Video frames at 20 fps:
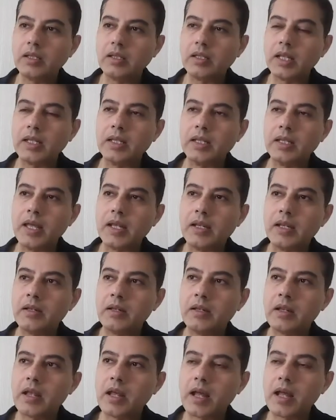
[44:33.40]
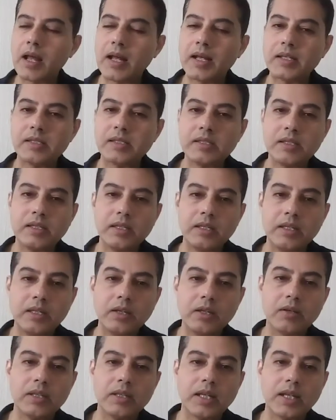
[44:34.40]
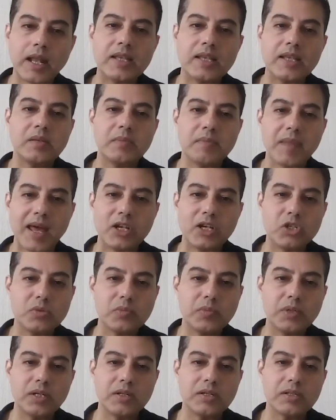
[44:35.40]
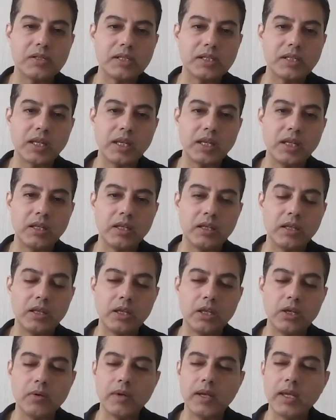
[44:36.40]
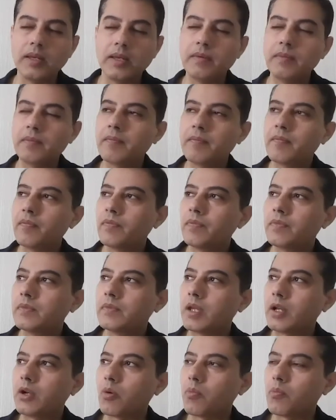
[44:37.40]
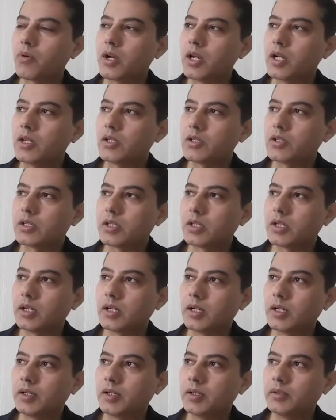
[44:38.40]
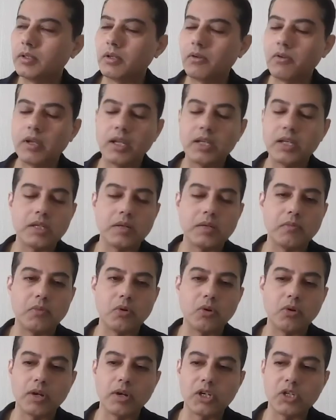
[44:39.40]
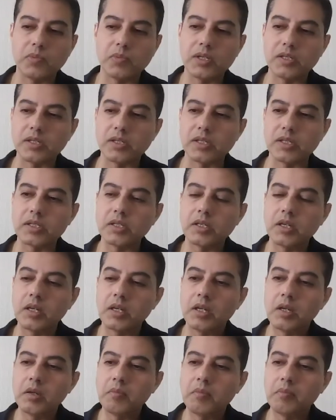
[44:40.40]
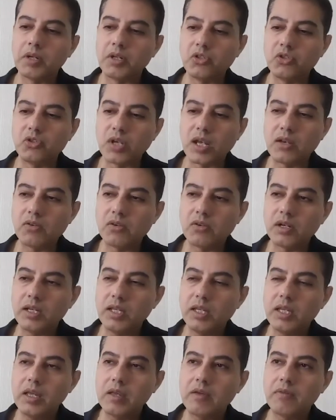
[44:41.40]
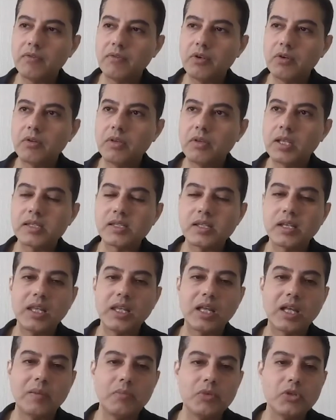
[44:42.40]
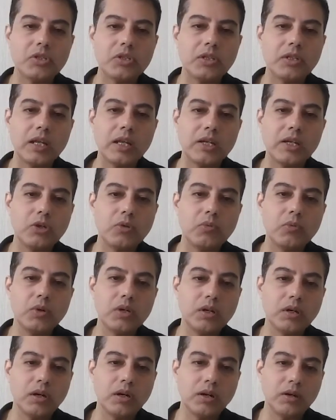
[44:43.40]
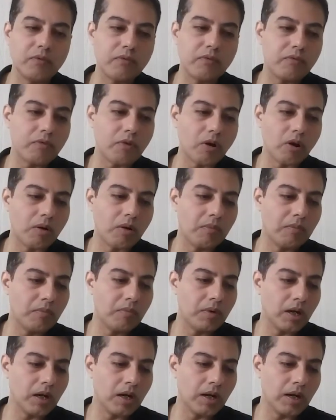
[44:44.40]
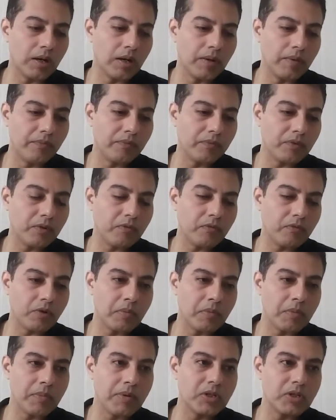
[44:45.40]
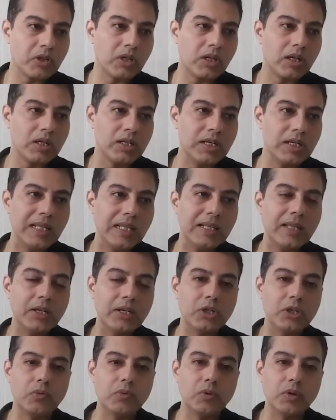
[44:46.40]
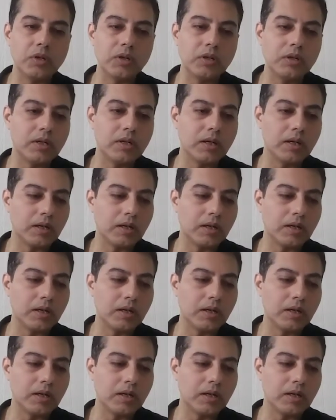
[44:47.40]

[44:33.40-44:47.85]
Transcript: that then has the management sitting in the UAE that operates the real estate brokerage business. But generally, if there's any commission that you would earn from a particular deal that you would